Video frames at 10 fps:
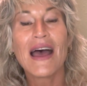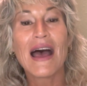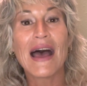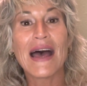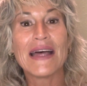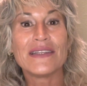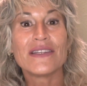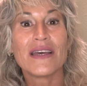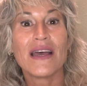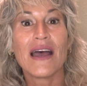And
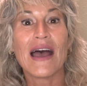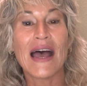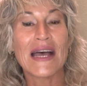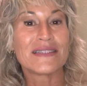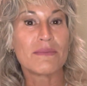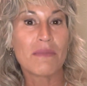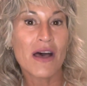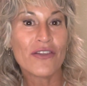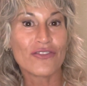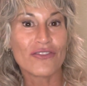as a mother,